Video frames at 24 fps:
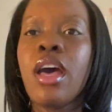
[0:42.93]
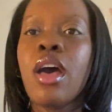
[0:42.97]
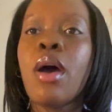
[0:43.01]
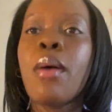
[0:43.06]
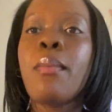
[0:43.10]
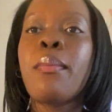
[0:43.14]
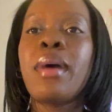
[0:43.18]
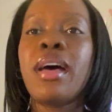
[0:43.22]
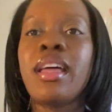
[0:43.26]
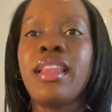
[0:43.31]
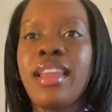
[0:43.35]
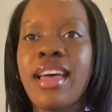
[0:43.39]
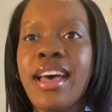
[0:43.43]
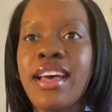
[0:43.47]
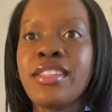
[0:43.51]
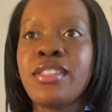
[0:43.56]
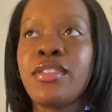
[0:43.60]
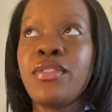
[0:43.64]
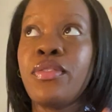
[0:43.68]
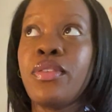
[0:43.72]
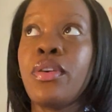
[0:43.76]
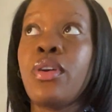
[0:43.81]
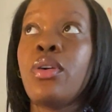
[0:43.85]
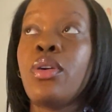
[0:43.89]
My last
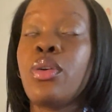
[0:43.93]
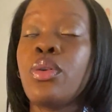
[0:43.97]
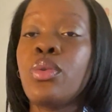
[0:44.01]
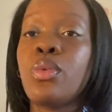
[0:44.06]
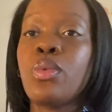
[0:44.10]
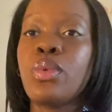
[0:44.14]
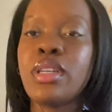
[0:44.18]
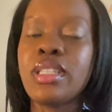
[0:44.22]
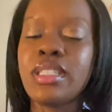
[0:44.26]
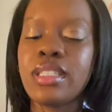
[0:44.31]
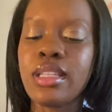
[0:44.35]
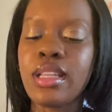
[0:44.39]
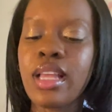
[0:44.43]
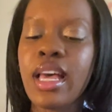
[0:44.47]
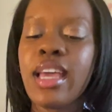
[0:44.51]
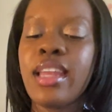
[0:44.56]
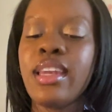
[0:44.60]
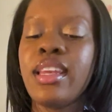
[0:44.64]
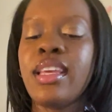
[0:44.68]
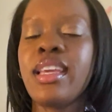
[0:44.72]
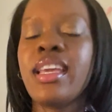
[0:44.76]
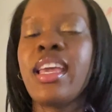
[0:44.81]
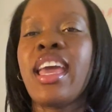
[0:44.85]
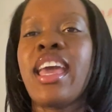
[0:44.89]
phone was
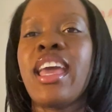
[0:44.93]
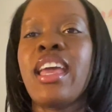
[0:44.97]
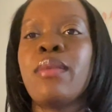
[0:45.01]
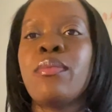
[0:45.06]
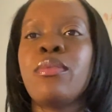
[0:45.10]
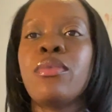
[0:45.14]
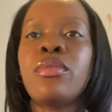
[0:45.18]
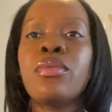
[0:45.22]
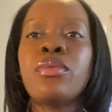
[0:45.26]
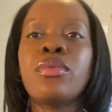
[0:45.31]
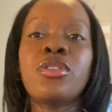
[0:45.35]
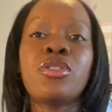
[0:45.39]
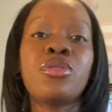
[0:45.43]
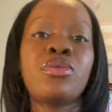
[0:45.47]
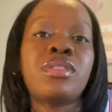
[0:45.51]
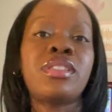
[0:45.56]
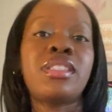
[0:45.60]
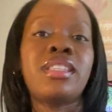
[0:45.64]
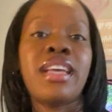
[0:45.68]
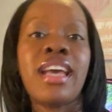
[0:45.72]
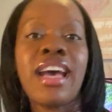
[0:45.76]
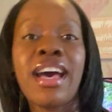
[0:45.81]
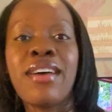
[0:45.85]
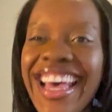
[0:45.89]
lightning cable, which was the
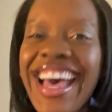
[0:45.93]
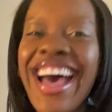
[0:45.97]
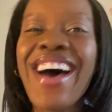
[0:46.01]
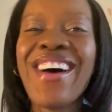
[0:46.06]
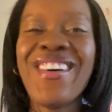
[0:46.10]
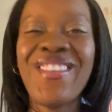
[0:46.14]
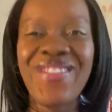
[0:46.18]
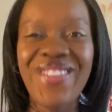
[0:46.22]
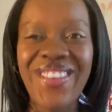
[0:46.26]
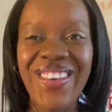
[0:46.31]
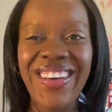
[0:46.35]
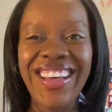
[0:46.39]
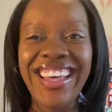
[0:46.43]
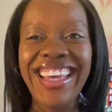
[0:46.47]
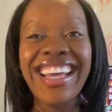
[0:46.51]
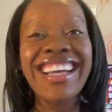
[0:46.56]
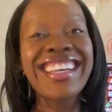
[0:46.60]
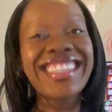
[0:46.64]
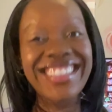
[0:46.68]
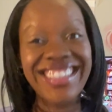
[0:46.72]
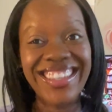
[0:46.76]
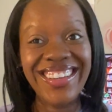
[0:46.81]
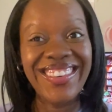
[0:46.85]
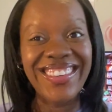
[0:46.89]
iPhone
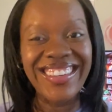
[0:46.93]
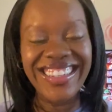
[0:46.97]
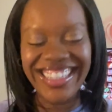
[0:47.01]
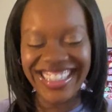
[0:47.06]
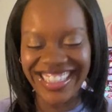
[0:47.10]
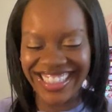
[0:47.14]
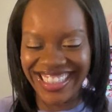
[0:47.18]
XR.